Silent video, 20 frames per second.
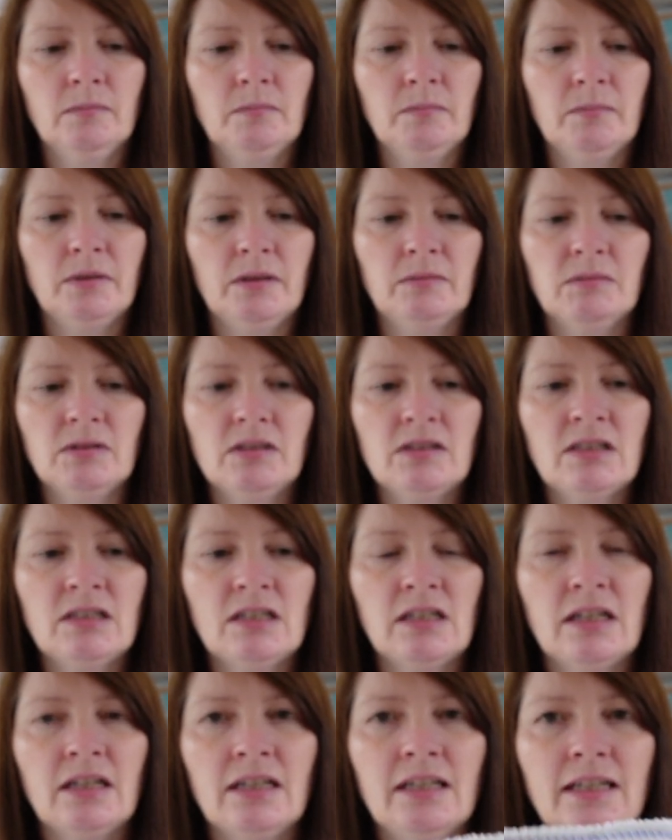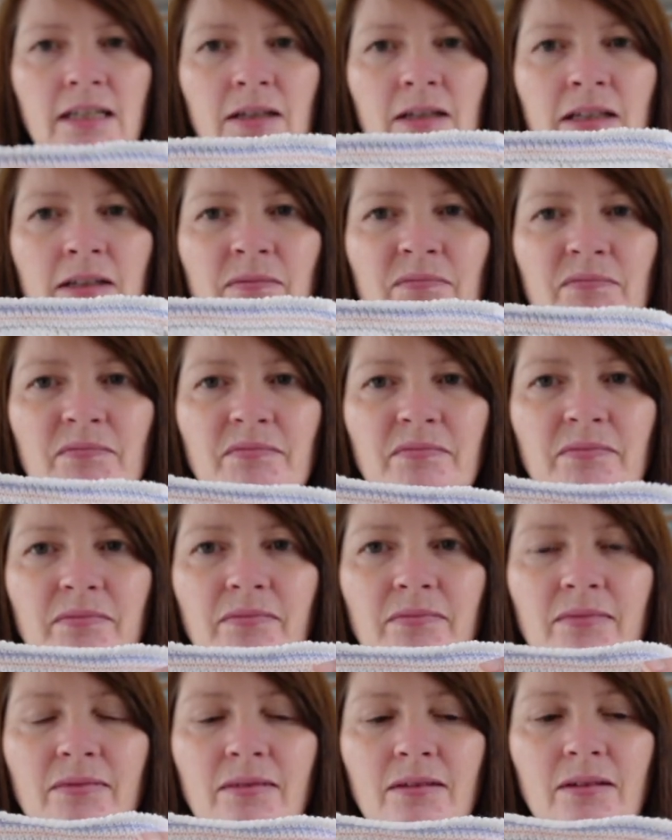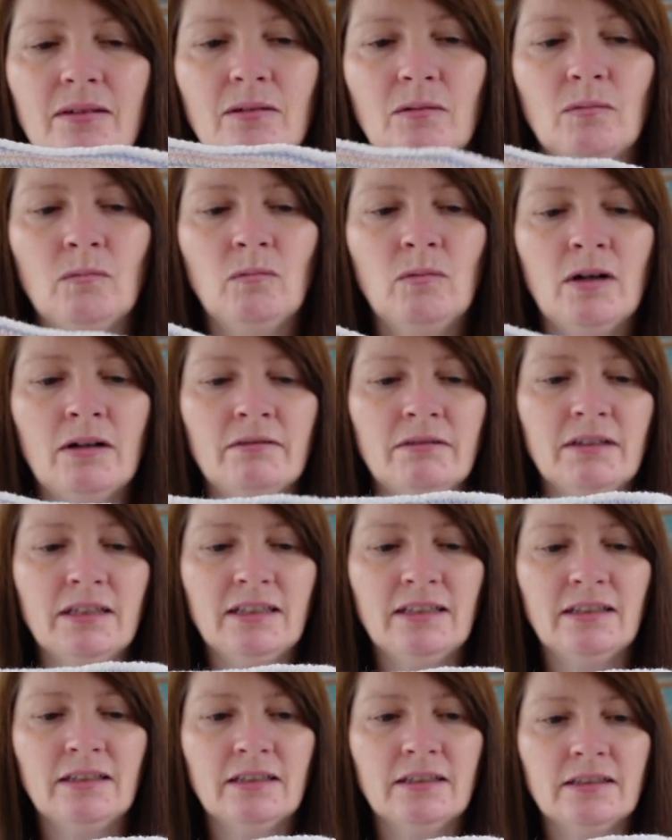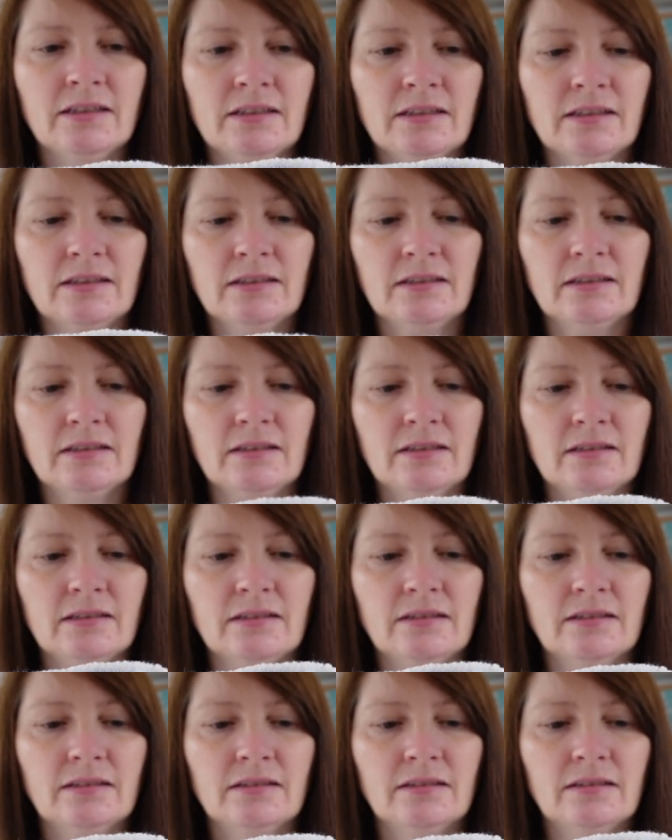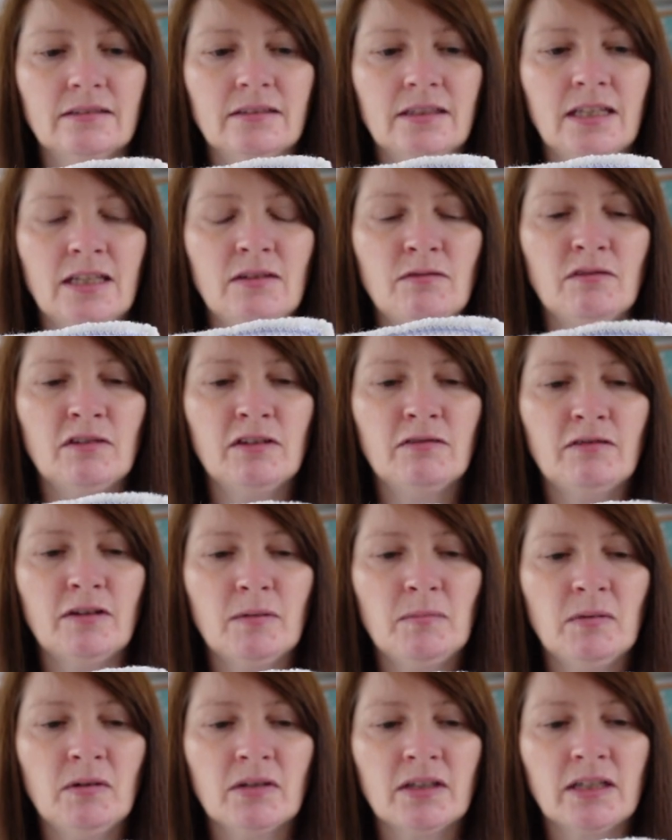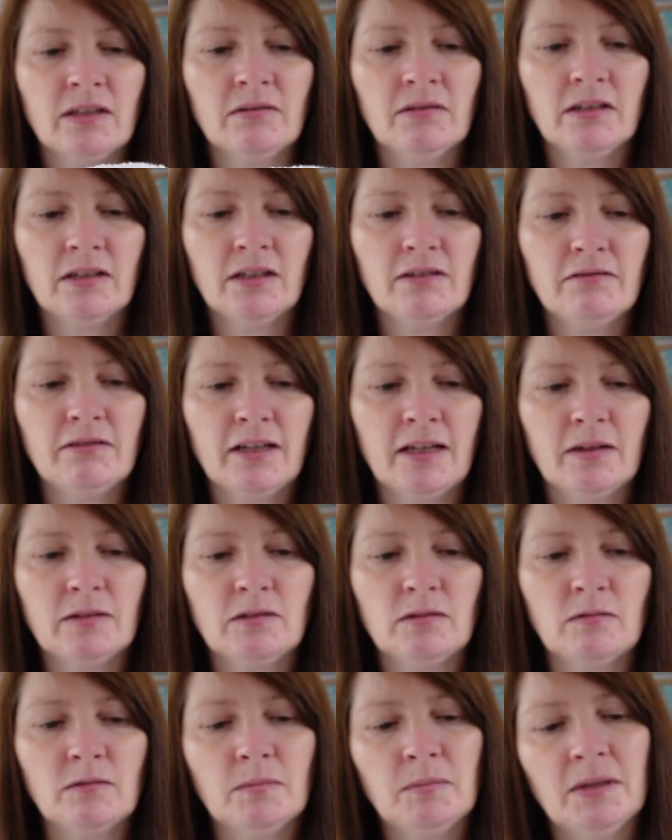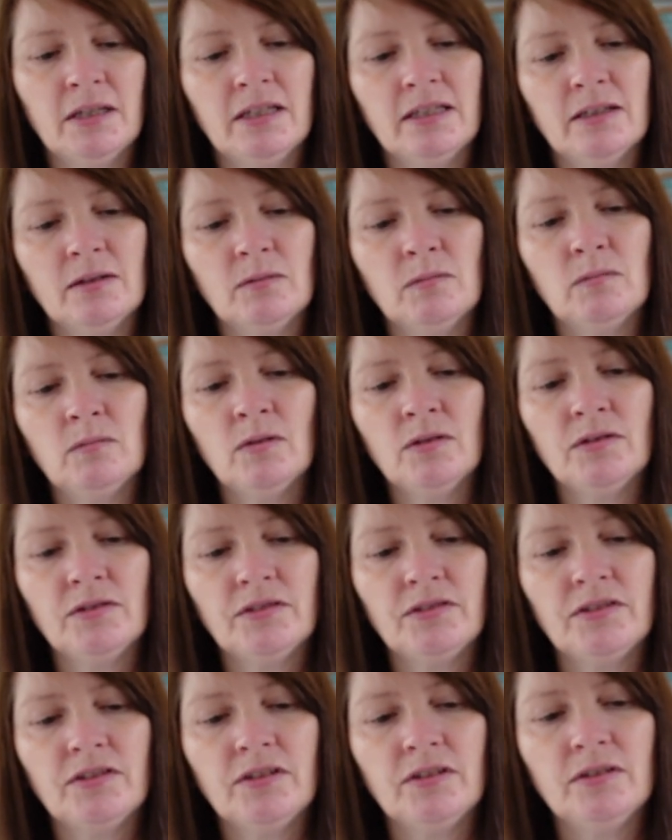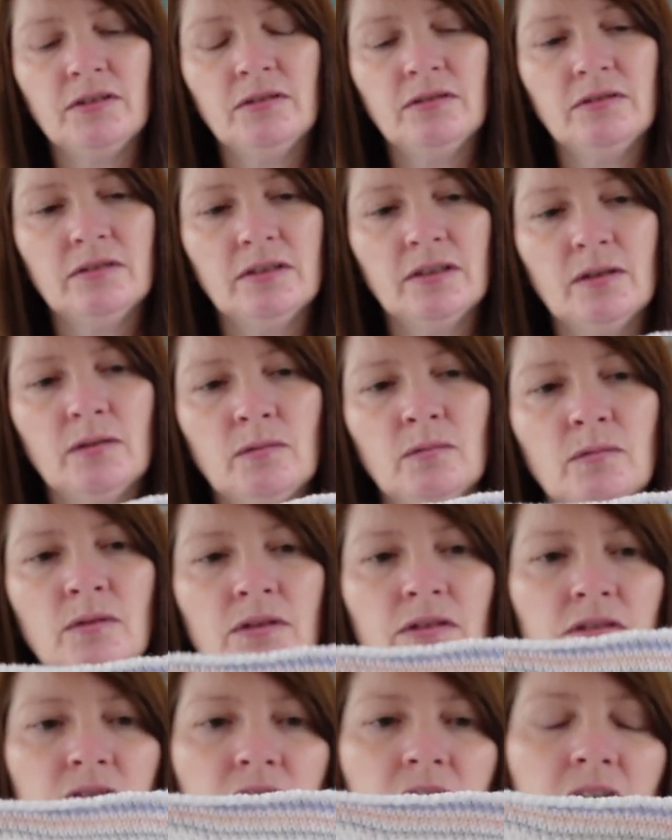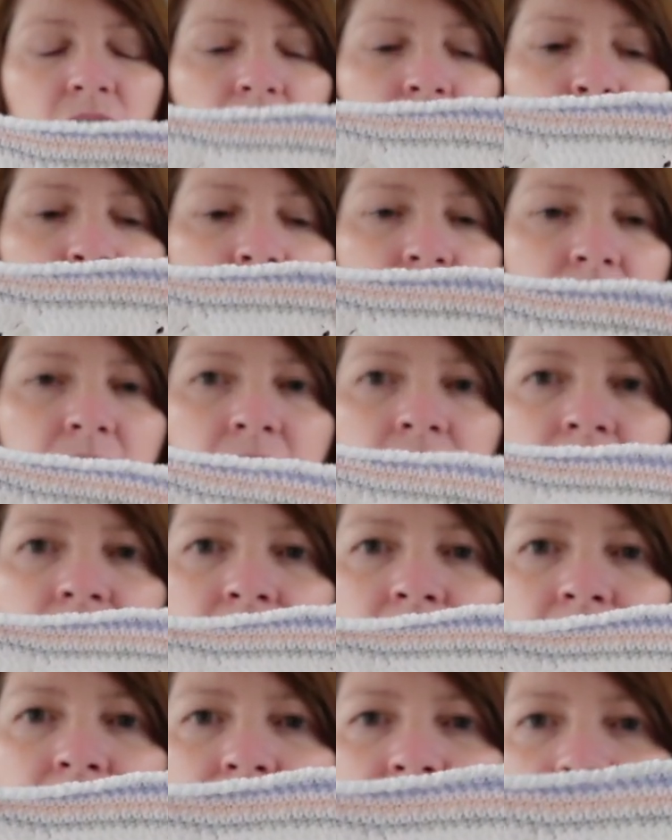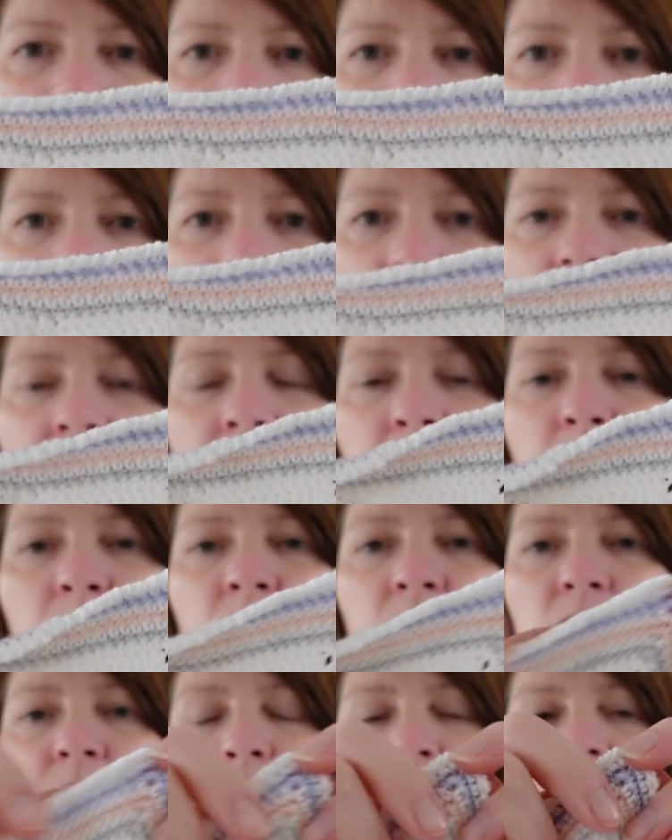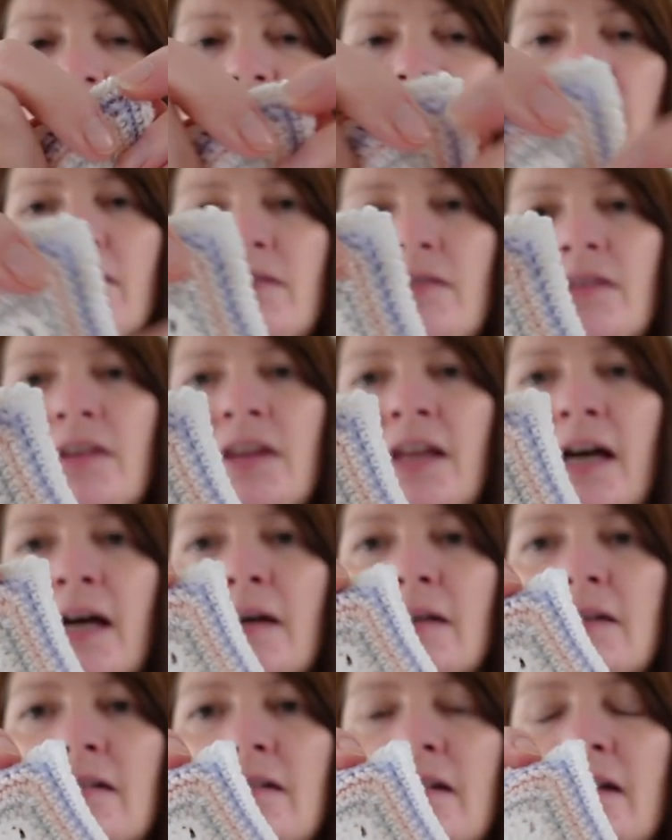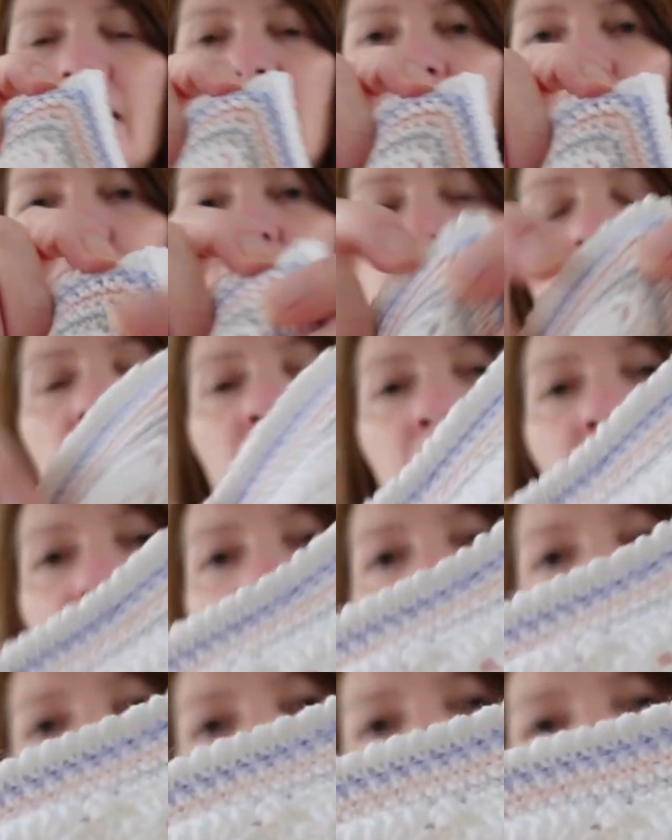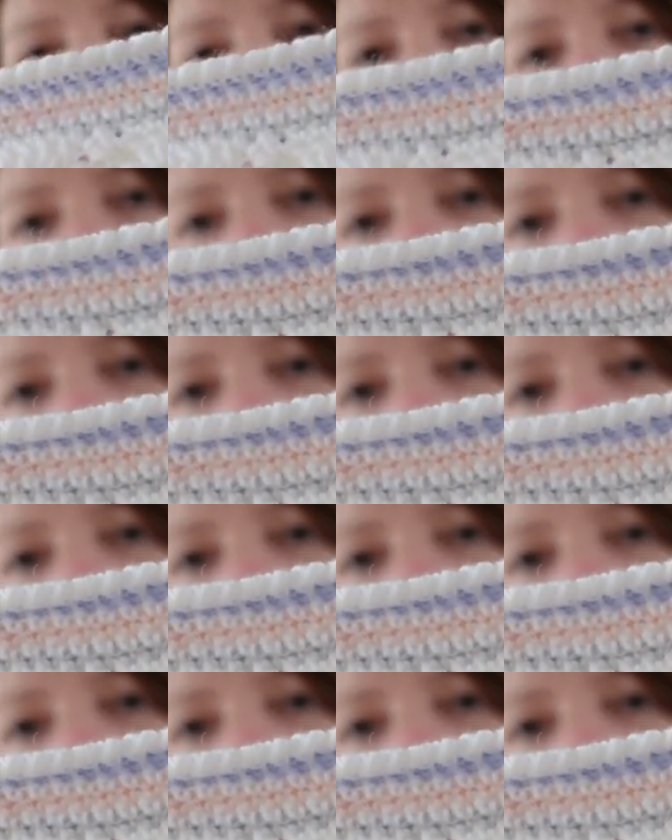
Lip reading: but I'm just slightly worried that even if I block it, it will lie flat to a bit and it will want to curl up again. So that puts me off that slightly. So all I've done here is